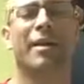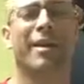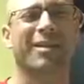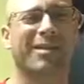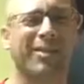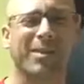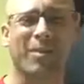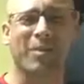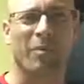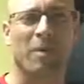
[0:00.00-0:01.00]
get through
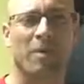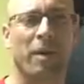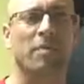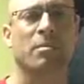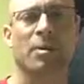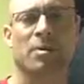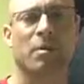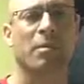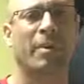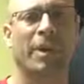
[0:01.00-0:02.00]
some ranges of motion,
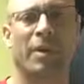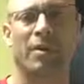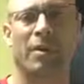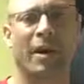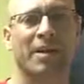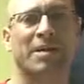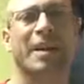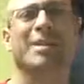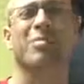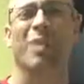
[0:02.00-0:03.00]
orthopedic, neurologic tests,